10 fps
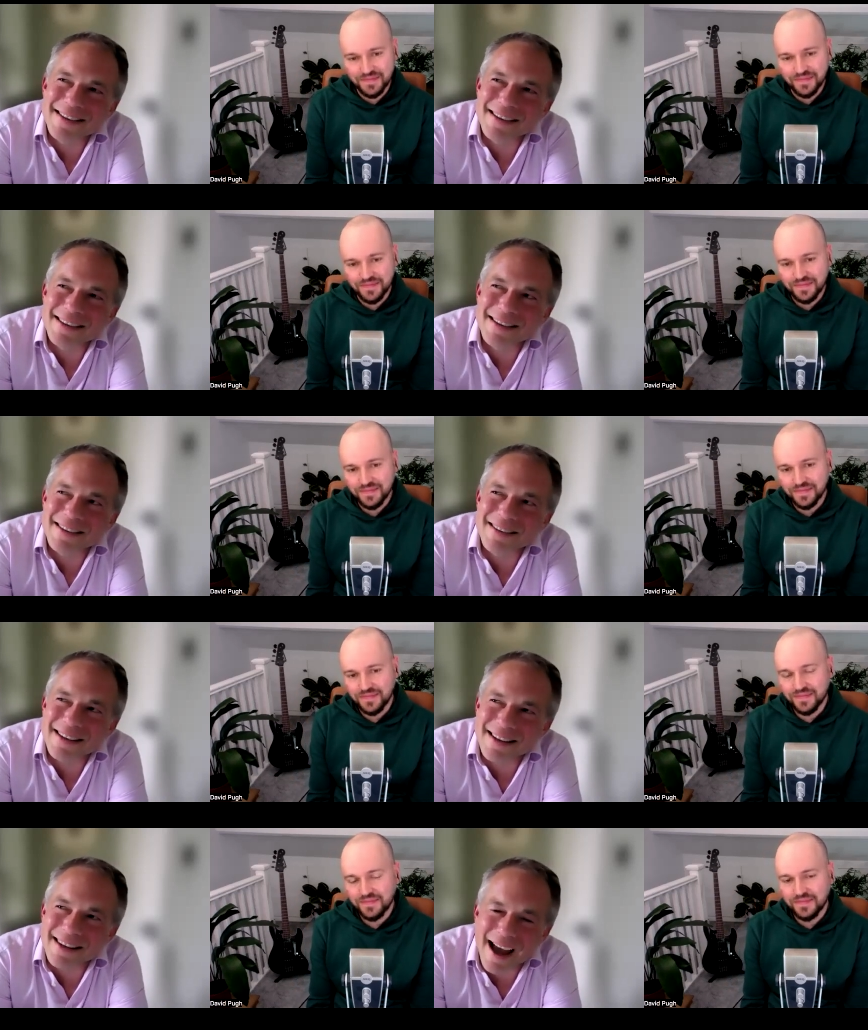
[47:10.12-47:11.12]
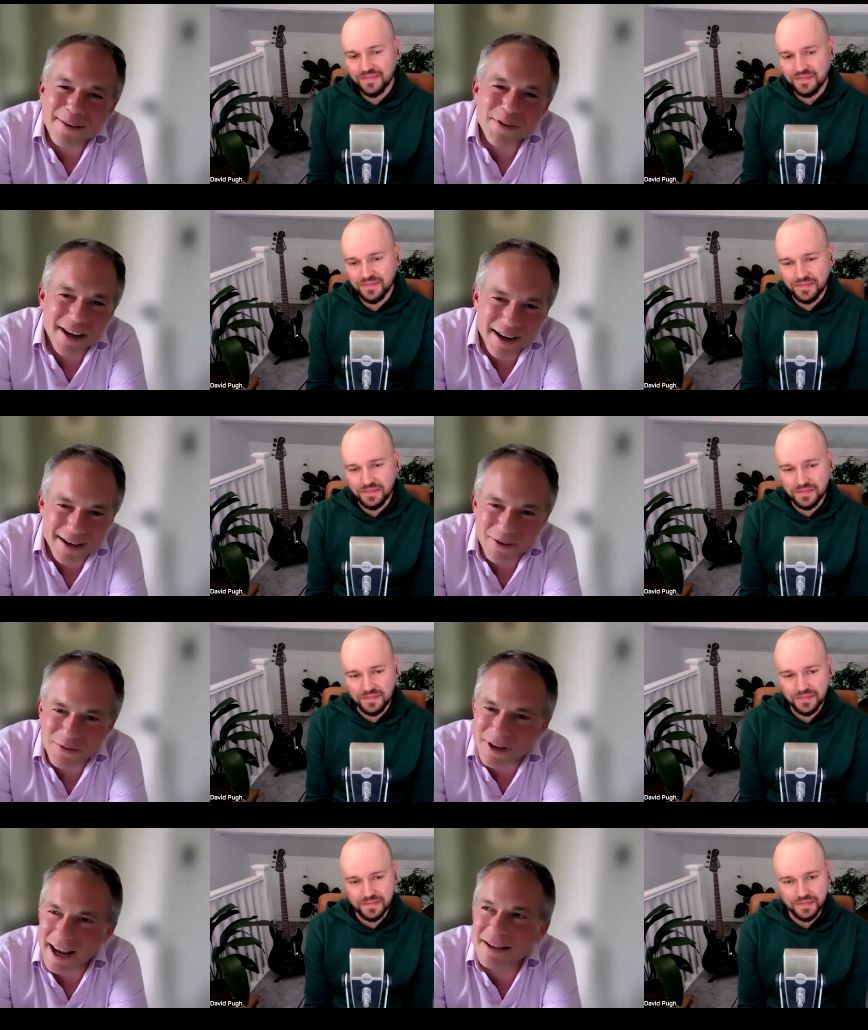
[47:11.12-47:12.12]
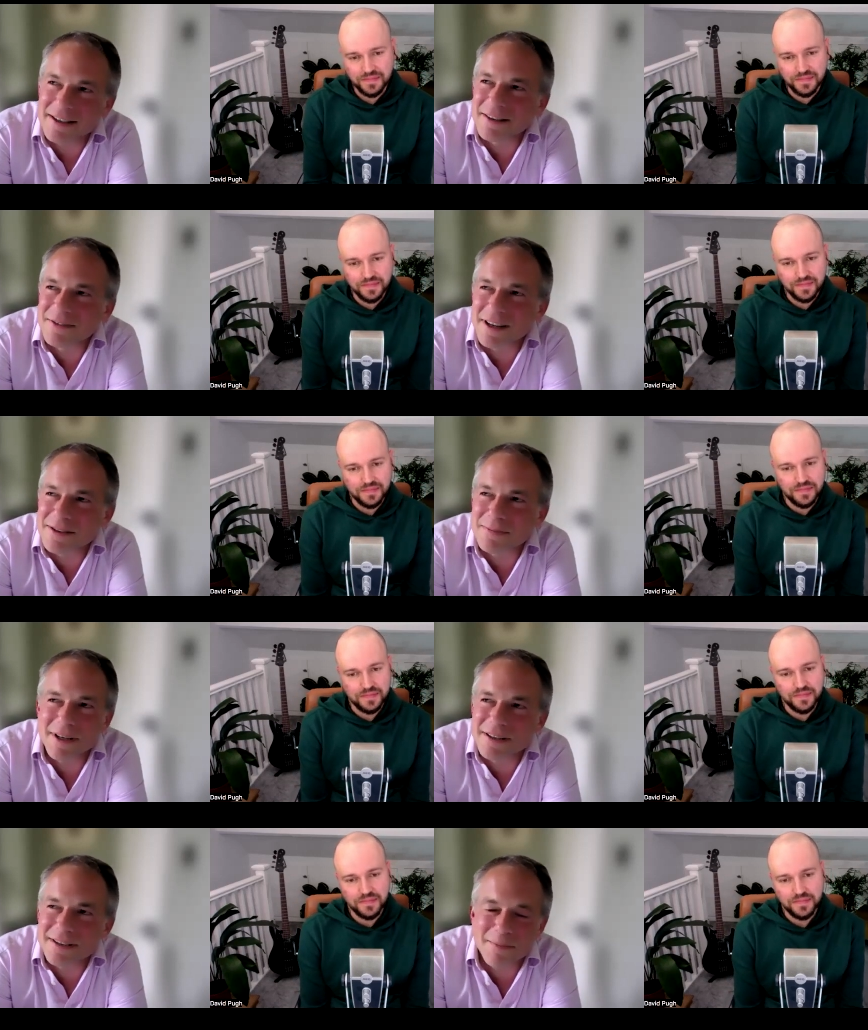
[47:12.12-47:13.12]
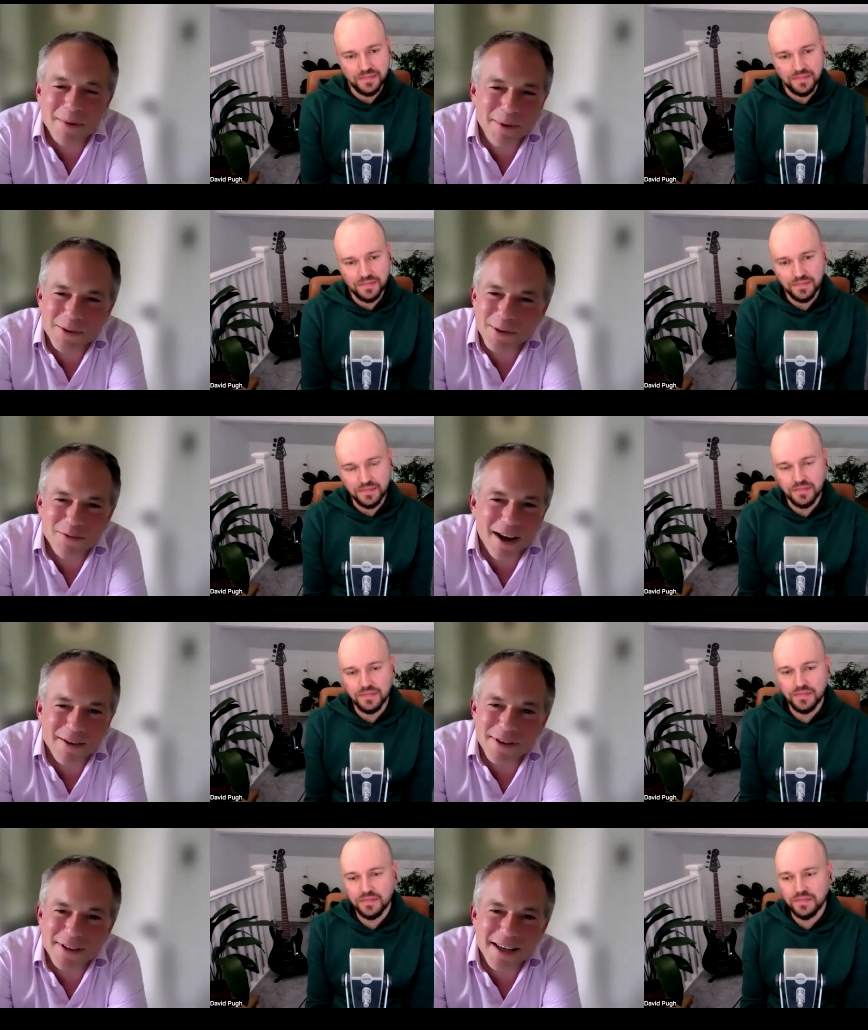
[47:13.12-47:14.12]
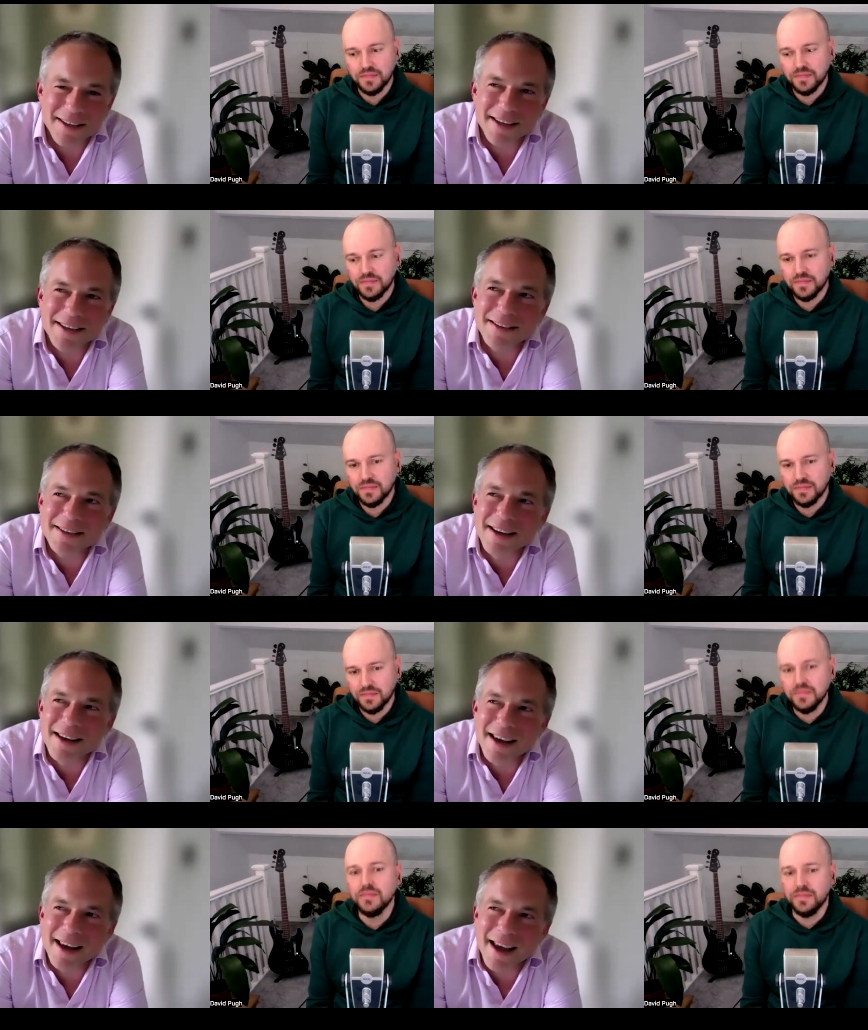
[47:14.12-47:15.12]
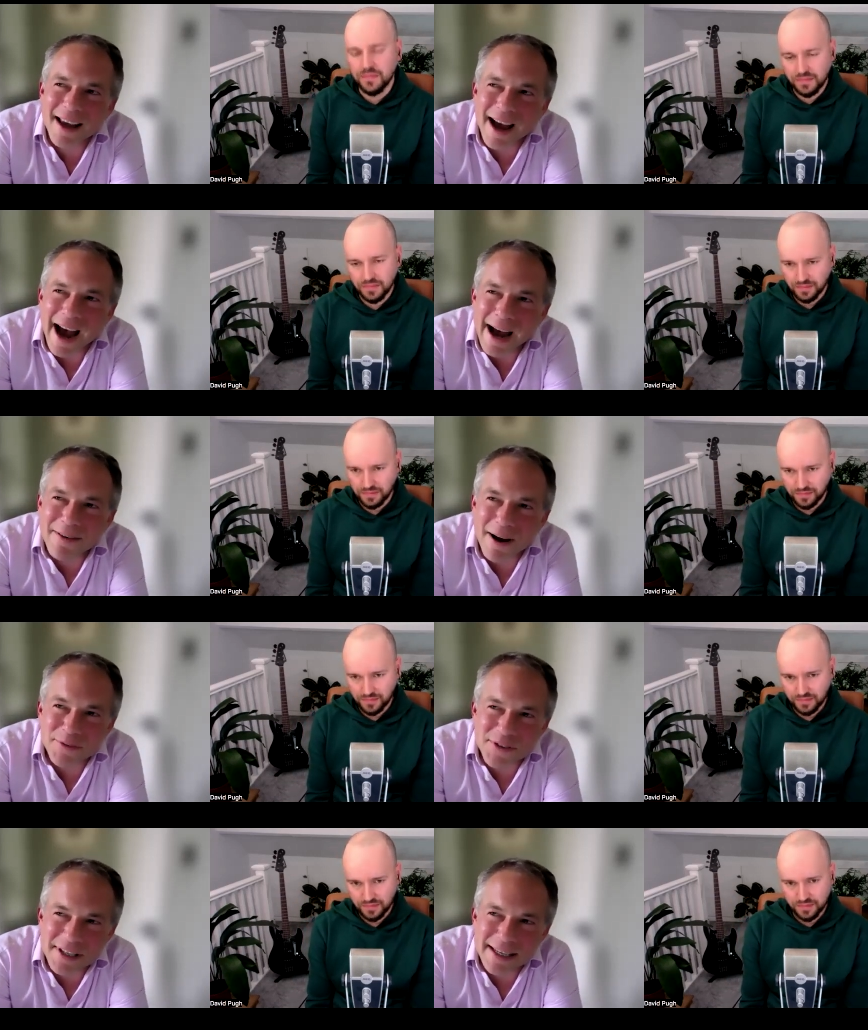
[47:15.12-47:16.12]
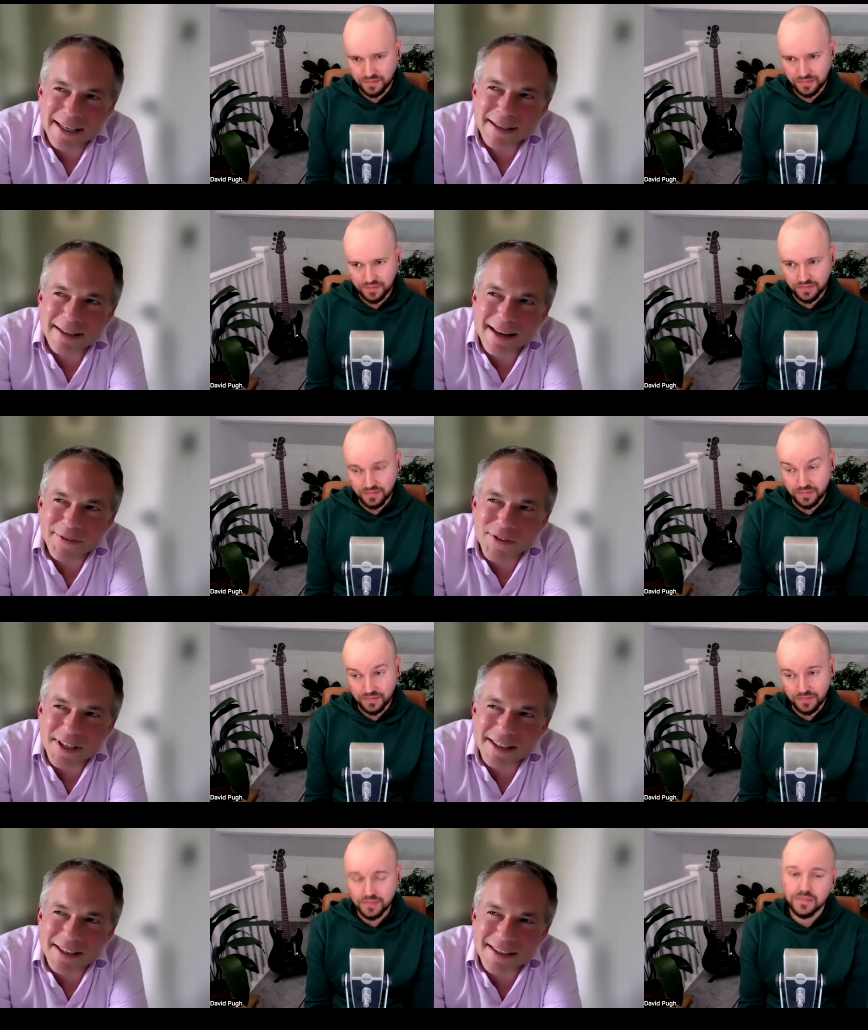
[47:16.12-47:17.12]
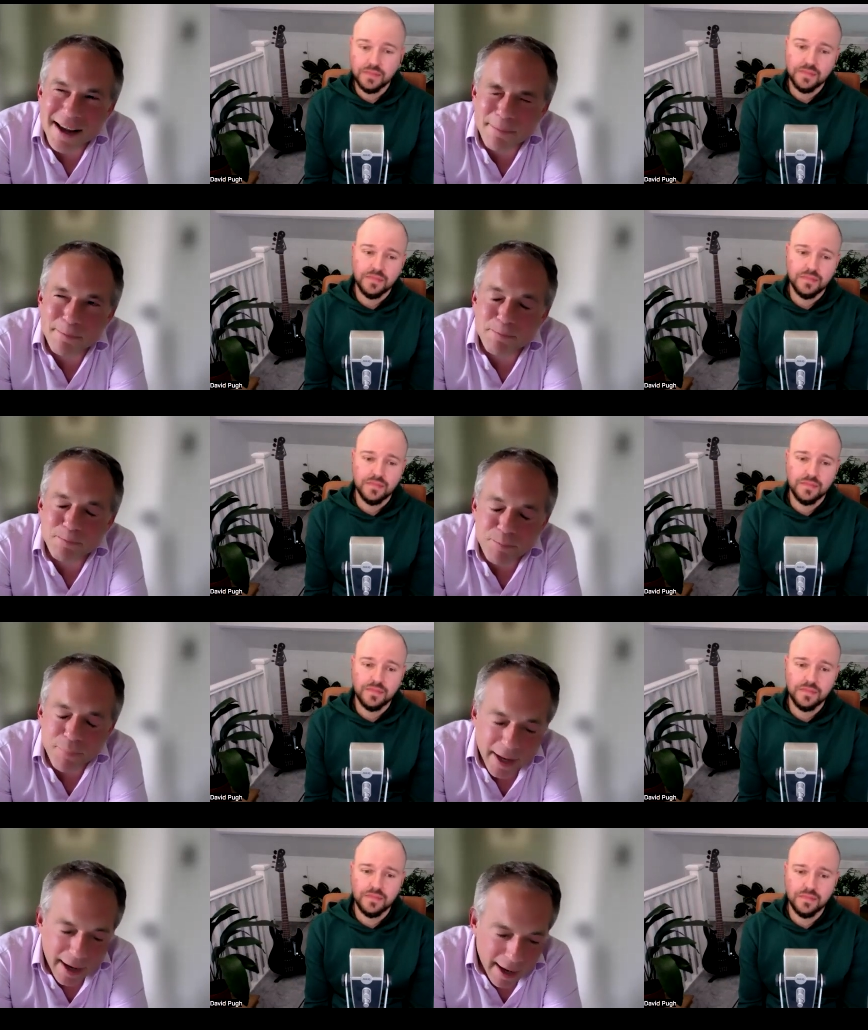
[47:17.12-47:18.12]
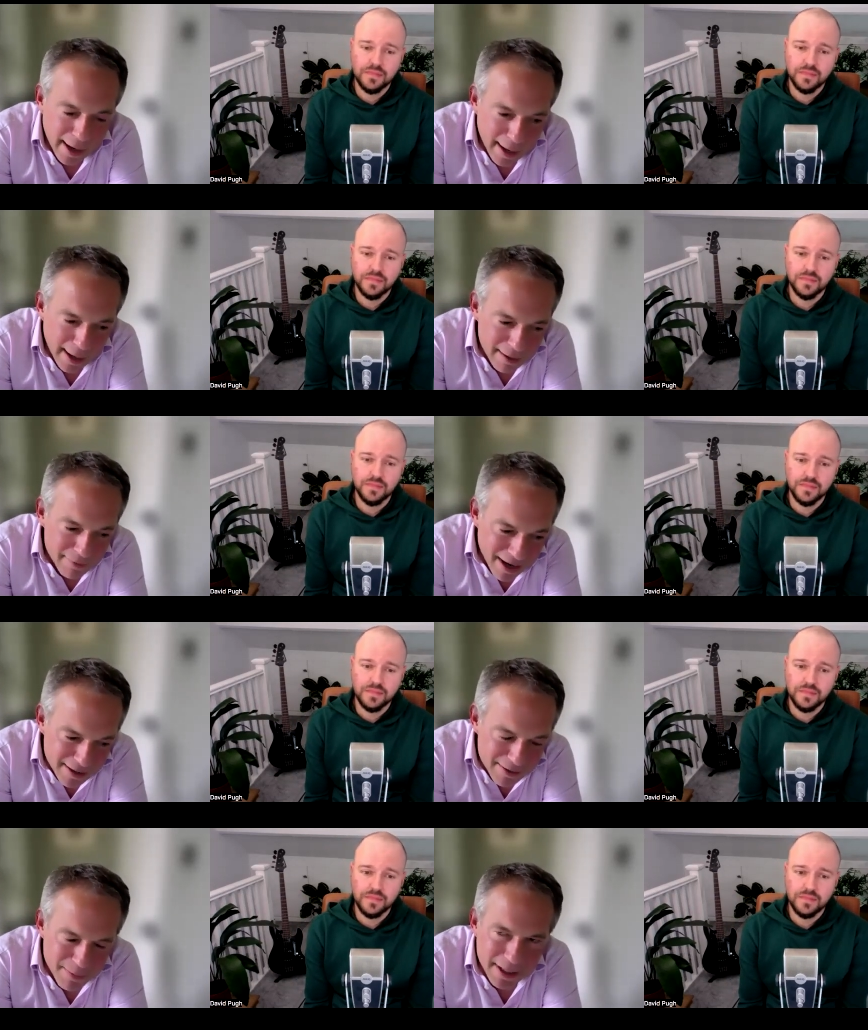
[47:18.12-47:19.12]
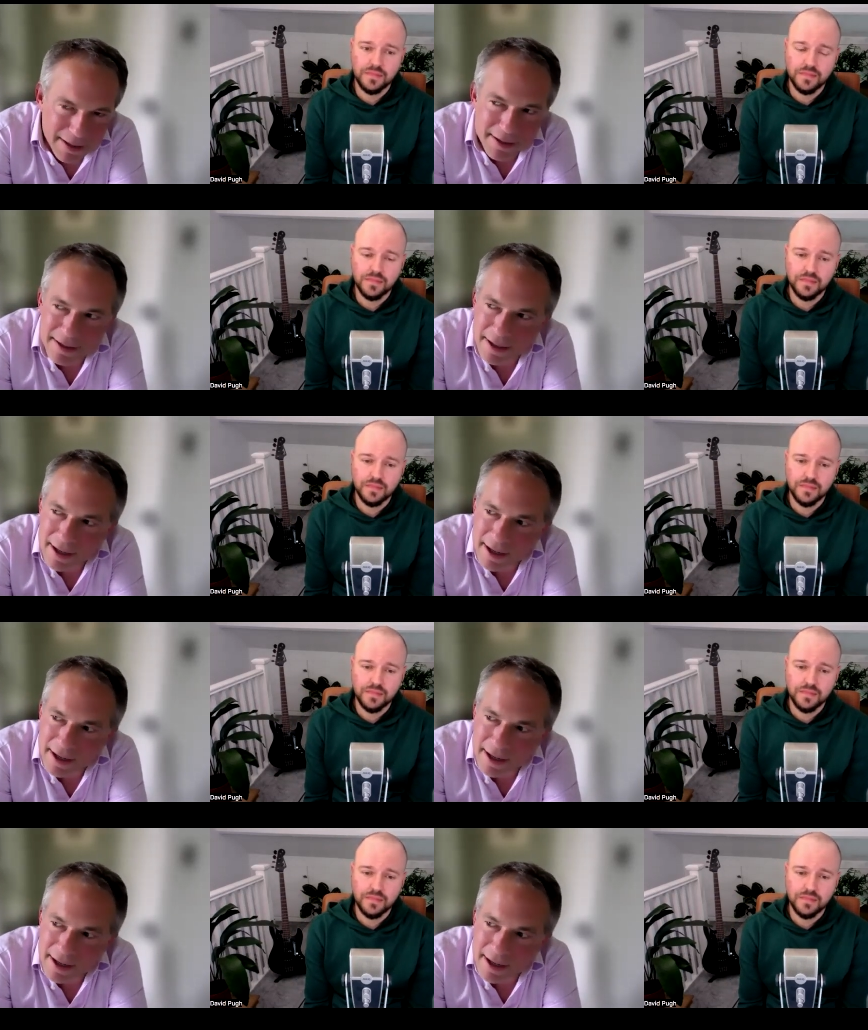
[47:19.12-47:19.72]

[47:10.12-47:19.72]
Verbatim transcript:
Speaker 1: uh, the life cycle of an angel investment is somewhere between five and ten years mm. I, have seen i've seen some uh, investments